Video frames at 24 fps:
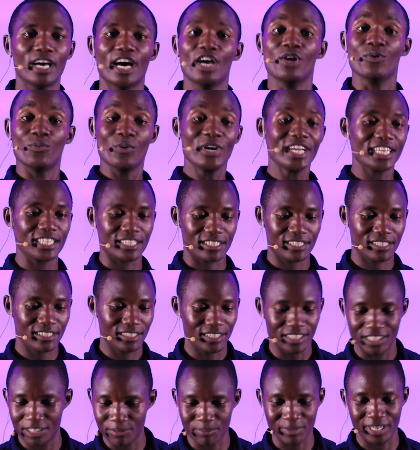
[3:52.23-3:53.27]
I
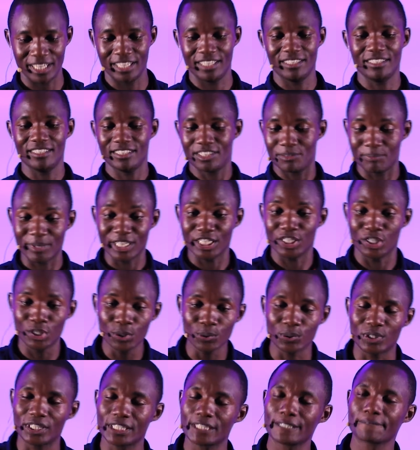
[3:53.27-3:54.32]
went. It's my
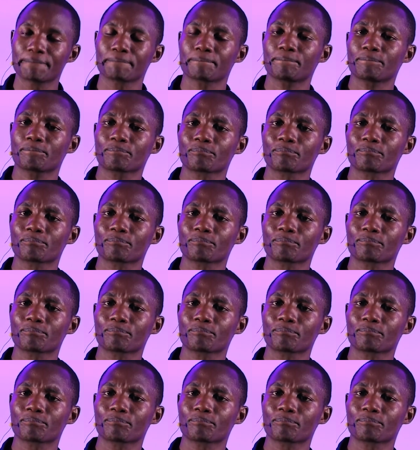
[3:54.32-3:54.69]
duty.